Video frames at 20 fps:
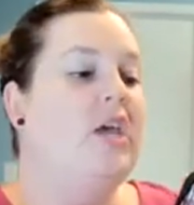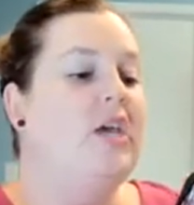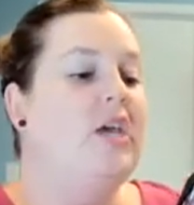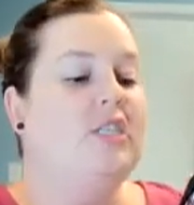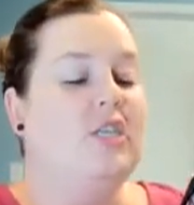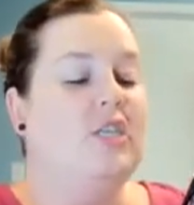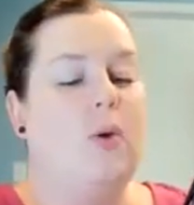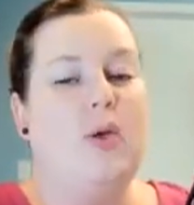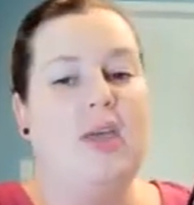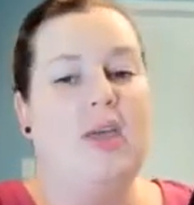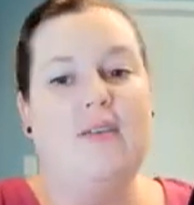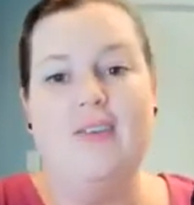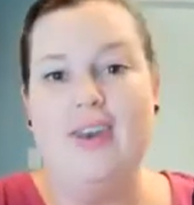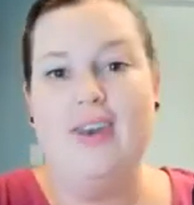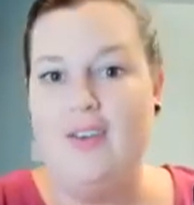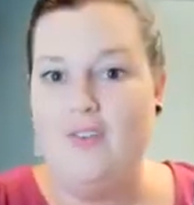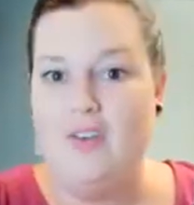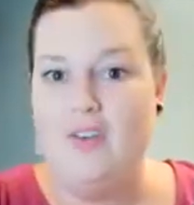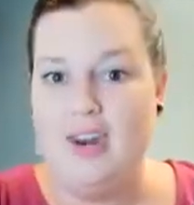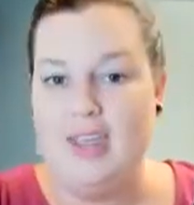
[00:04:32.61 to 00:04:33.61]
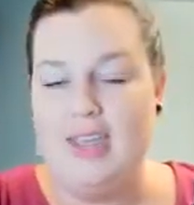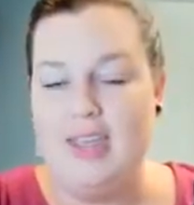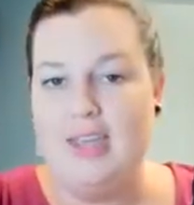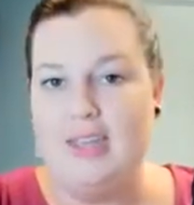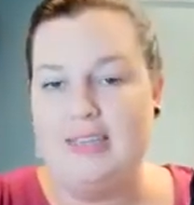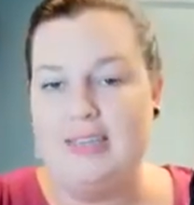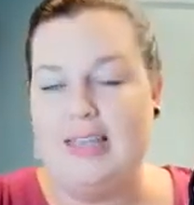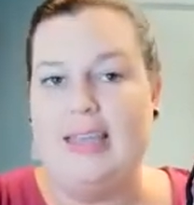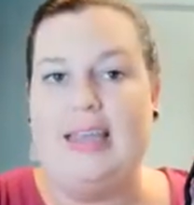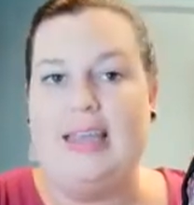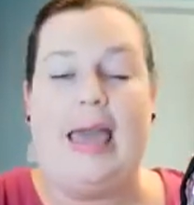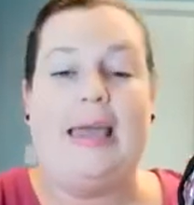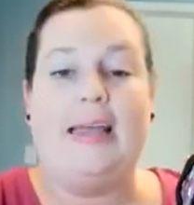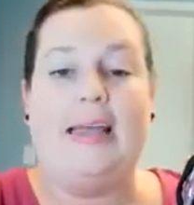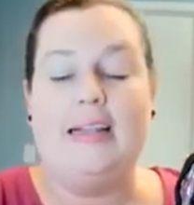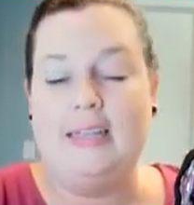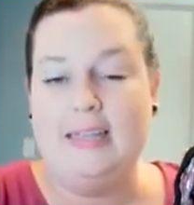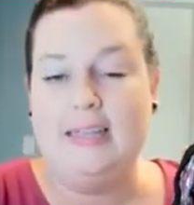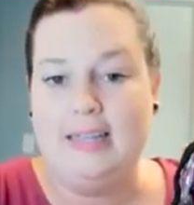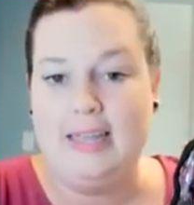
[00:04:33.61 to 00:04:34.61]
So even if it is like a
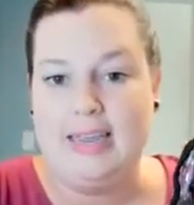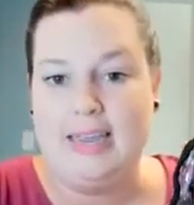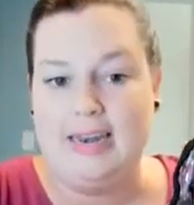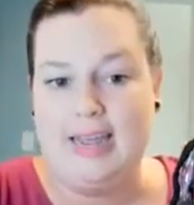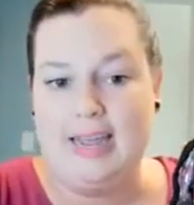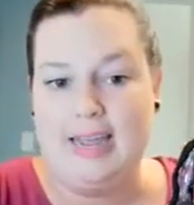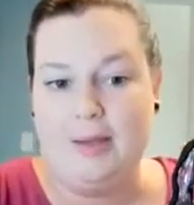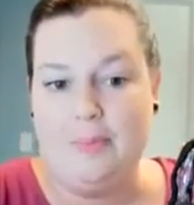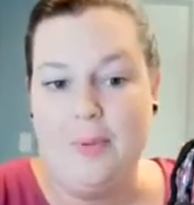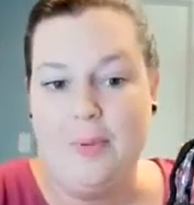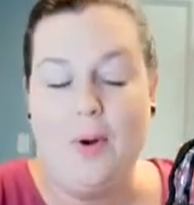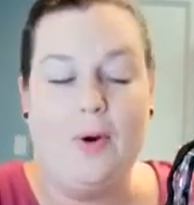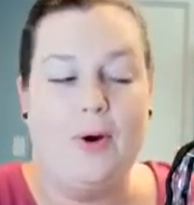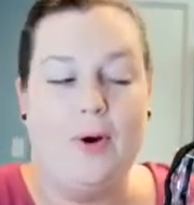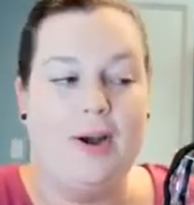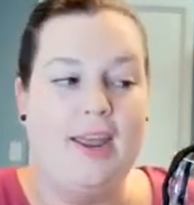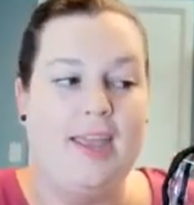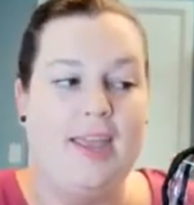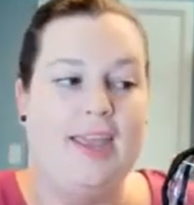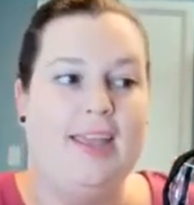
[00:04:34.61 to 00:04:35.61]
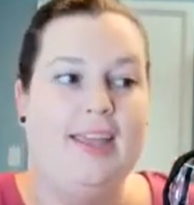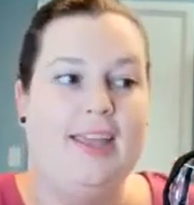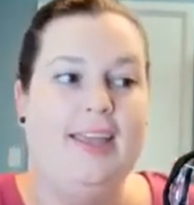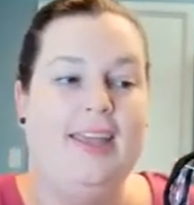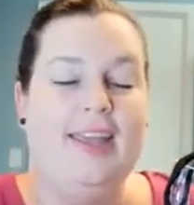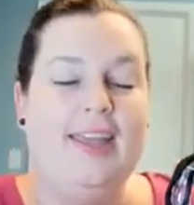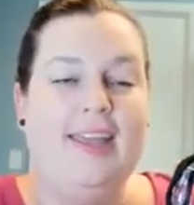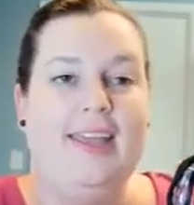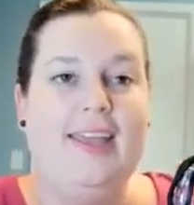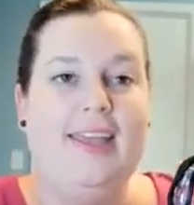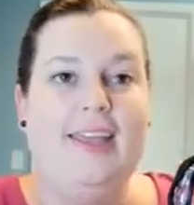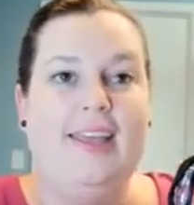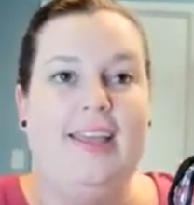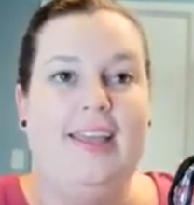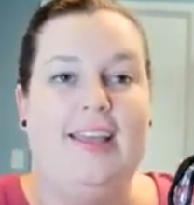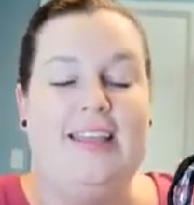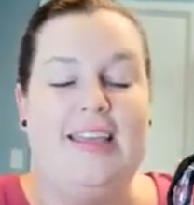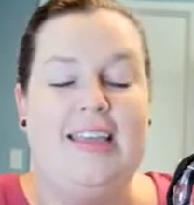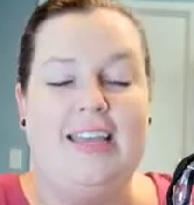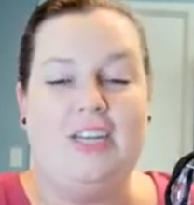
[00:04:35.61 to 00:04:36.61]
cleaning party,
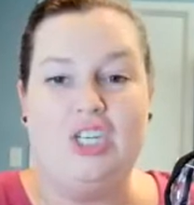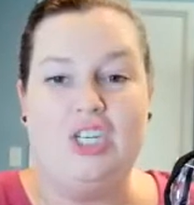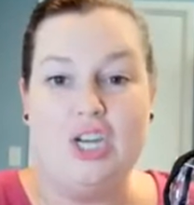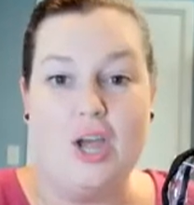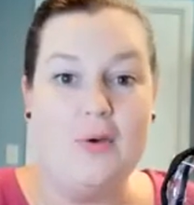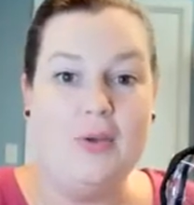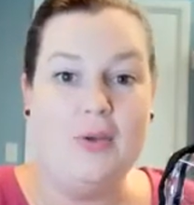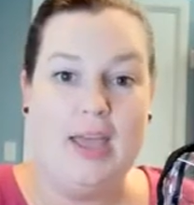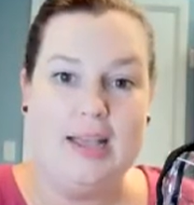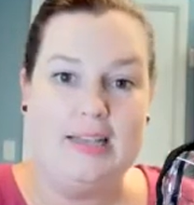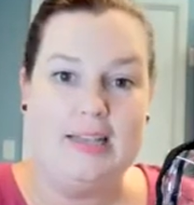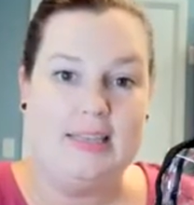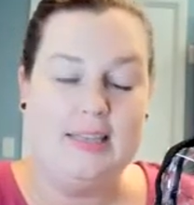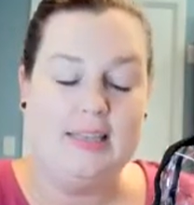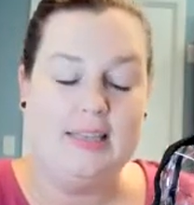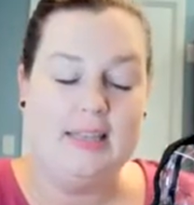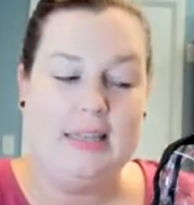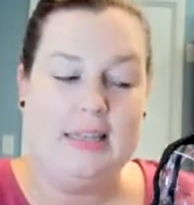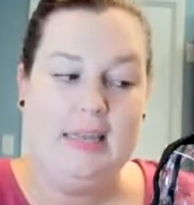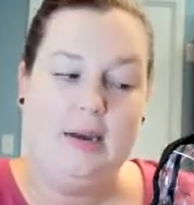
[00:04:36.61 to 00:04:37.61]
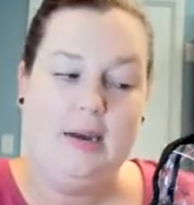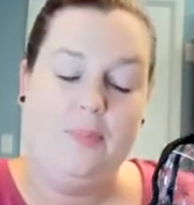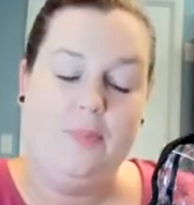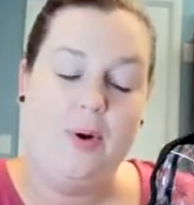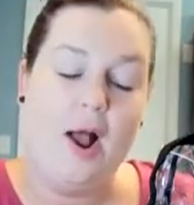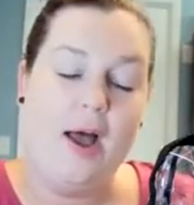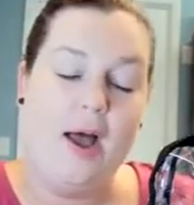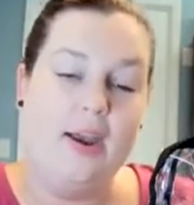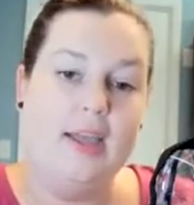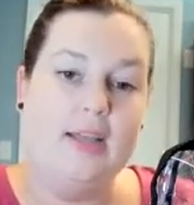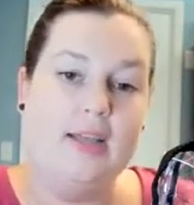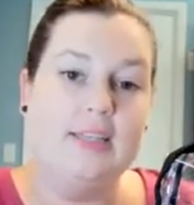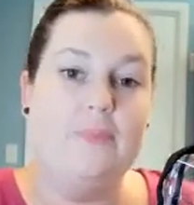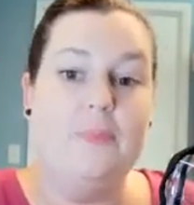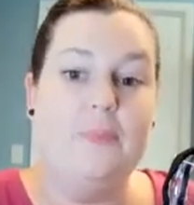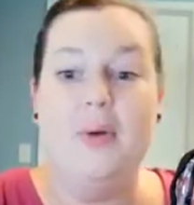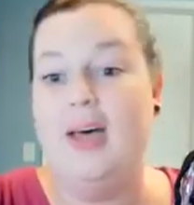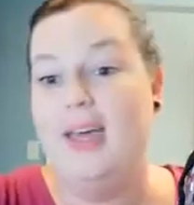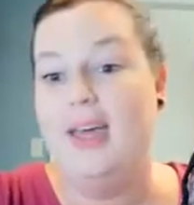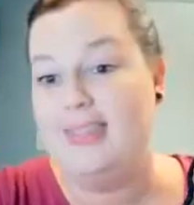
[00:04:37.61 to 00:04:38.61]
it's showcasing the cleaning products,
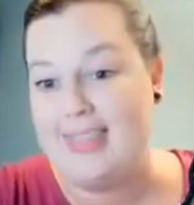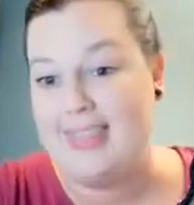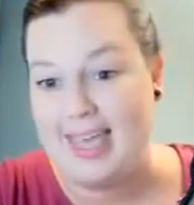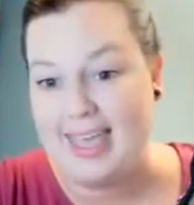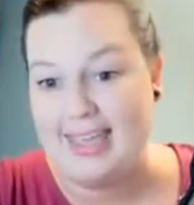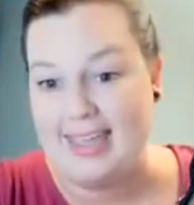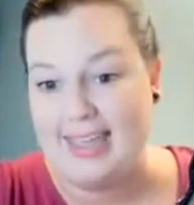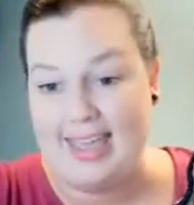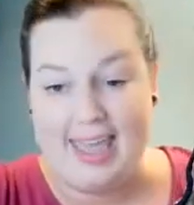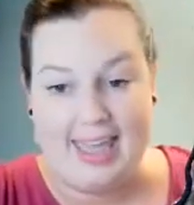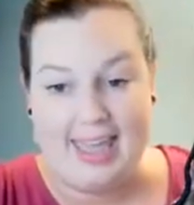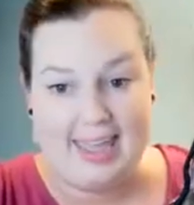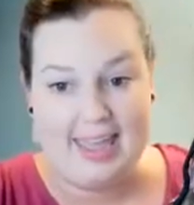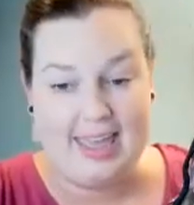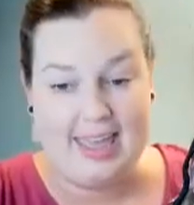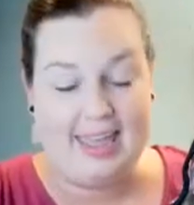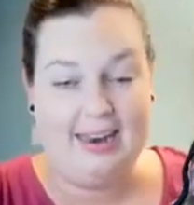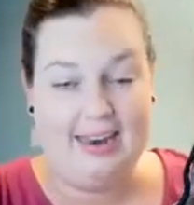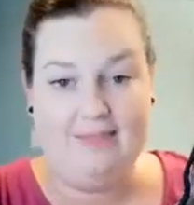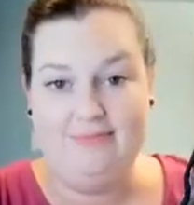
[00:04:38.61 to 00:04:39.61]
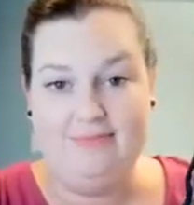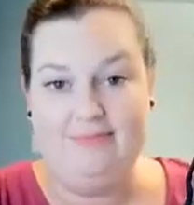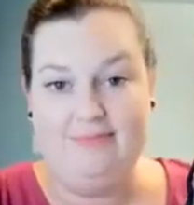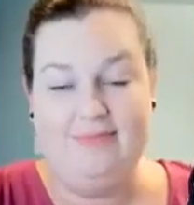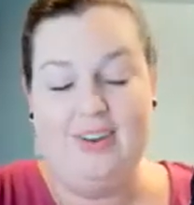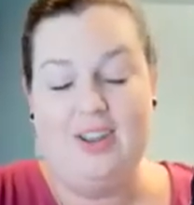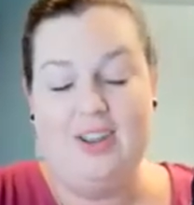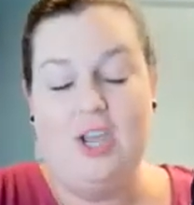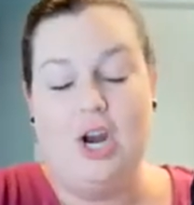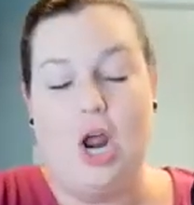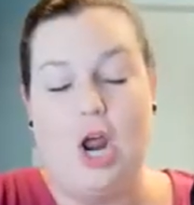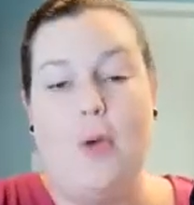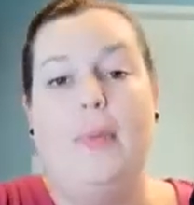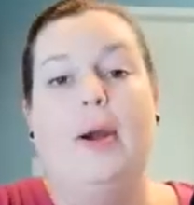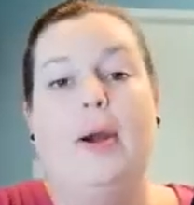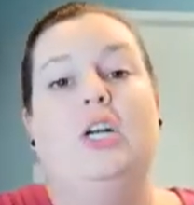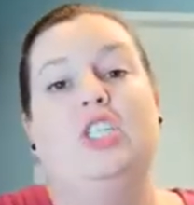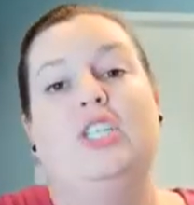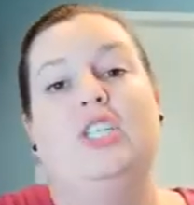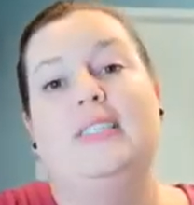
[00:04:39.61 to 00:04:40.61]
but they can, you know,
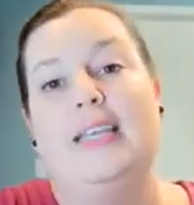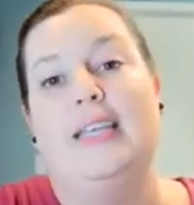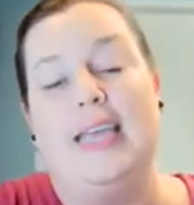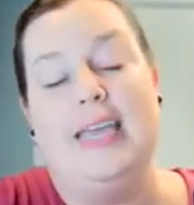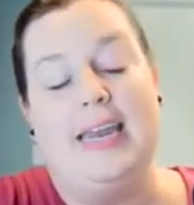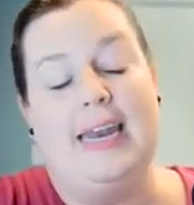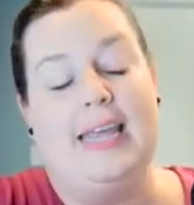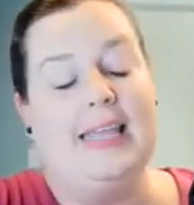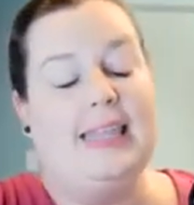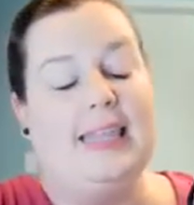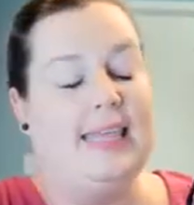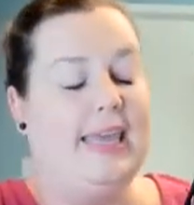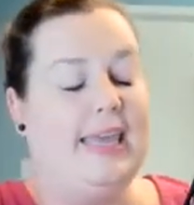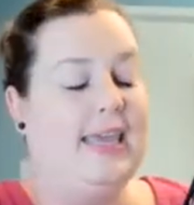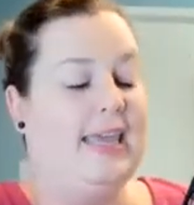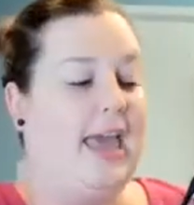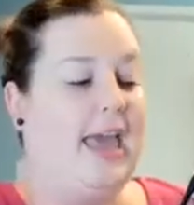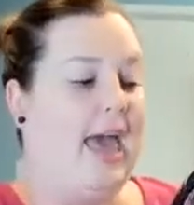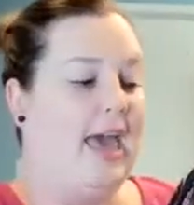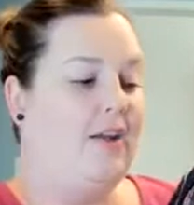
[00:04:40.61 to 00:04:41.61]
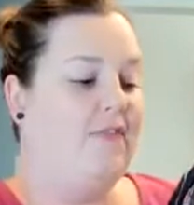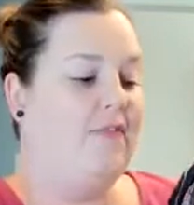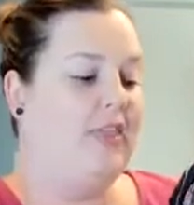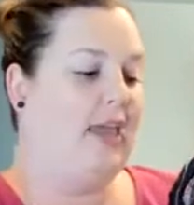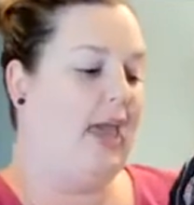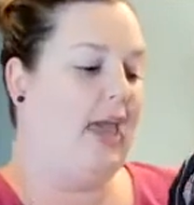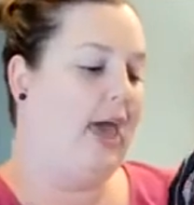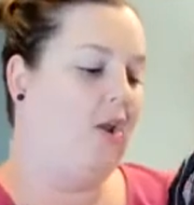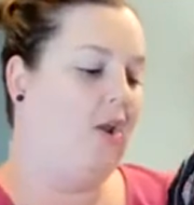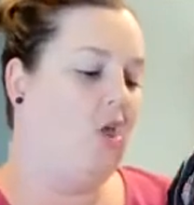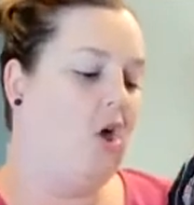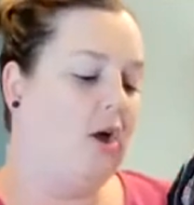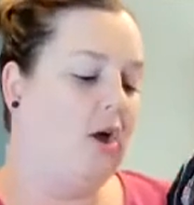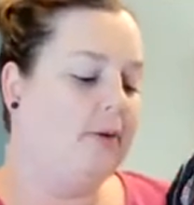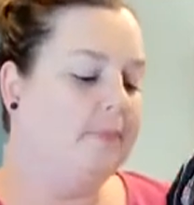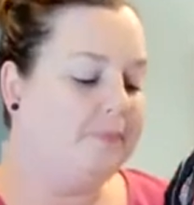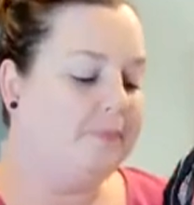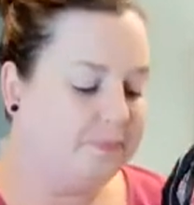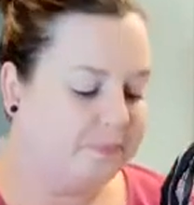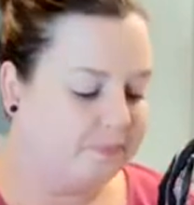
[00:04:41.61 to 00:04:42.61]
purchase anything out of the catalog.
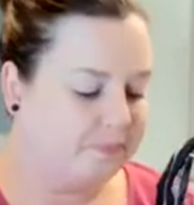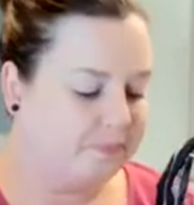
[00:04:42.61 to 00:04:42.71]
